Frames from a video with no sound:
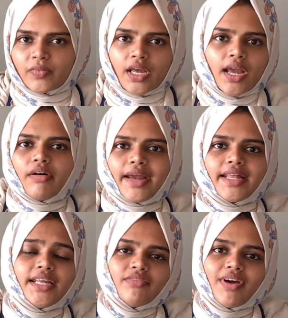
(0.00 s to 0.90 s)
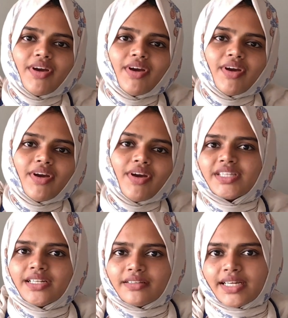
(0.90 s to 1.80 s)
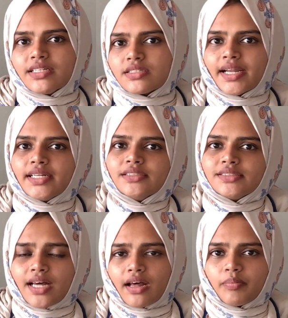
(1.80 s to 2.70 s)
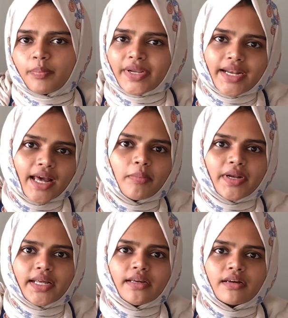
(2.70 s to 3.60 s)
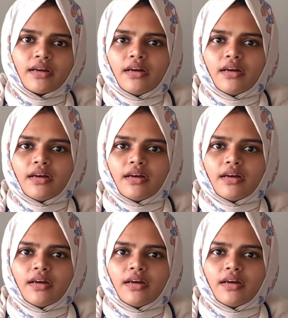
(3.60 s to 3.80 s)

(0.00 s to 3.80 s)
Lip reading: So any values within these ranges are pre-diabetic